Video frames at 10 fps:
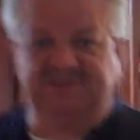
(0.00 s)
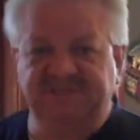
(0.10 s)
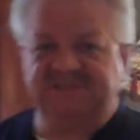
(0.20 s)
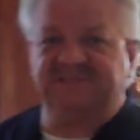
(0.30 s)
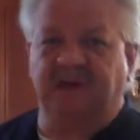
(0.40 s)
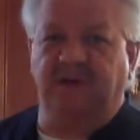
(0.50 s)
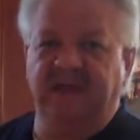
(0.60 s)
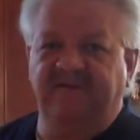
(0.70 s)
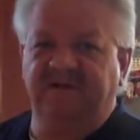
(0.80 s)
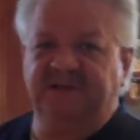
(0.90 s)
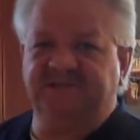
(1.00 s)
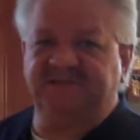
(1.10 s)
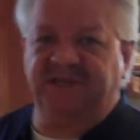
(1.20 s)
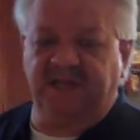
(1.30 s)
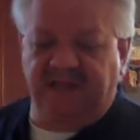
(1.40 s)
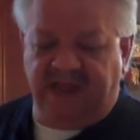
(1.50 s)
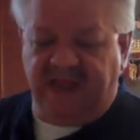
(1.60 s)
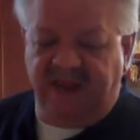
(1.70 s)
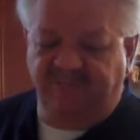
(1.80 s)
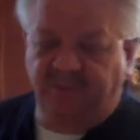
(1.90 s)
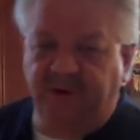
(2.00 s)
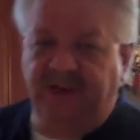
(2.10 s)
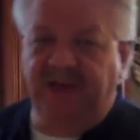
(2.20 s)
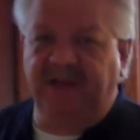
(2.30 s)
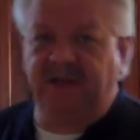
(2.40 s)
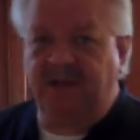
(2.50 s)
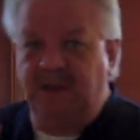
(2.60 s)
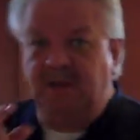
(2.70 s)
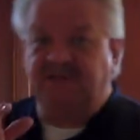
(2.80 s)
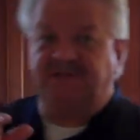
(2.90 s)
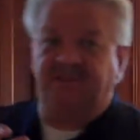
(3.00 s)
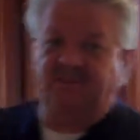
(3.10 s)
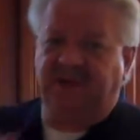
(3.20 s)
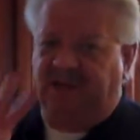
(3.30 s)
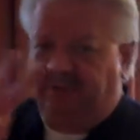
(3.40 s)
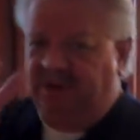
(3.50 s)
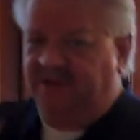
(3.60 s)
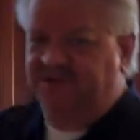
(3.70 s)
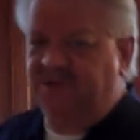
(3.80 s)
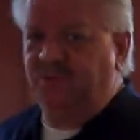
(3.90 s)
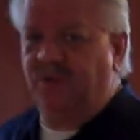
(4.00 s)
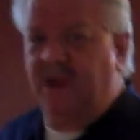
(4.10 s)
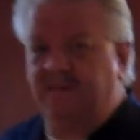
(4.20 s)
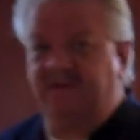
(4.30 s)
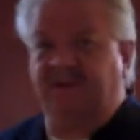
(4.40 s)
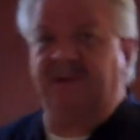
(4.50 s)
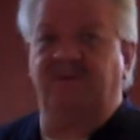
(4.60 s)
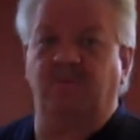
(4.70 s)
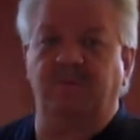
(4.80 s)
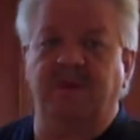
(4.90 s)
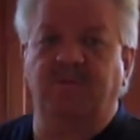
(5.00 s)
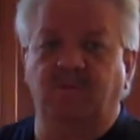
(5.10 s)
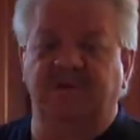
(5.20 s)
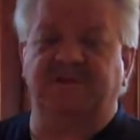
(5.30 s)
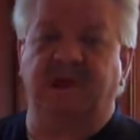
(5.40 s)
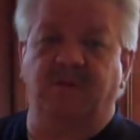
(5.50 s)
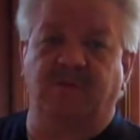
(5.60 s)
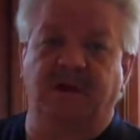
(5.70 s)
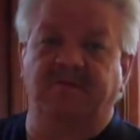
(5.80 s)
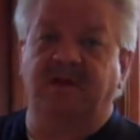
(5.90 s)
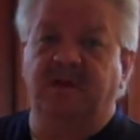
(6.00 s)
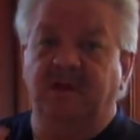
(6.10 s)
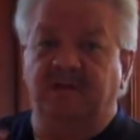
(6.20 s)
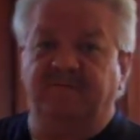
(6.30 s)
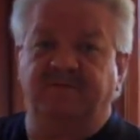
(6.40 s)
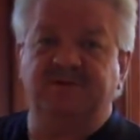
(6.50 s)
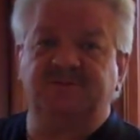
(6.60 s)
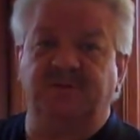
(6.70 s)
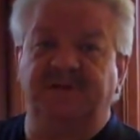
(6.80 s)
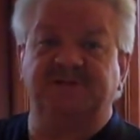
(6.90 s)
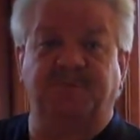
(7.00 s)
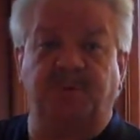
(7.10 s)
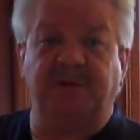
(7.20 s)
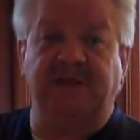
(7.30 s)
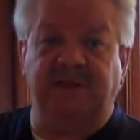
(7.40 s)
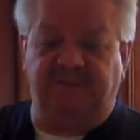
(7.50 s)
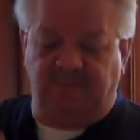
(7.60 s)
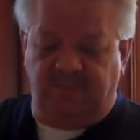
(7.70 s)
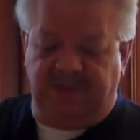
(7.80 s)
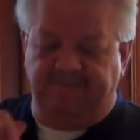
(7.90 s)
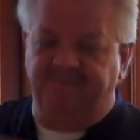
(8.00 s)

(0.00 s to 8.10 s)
This is our 11-inch skillet, and I have preheated it to medium. Now, two rhymes you need to remember with Townecraft. The first one is preheat for meat.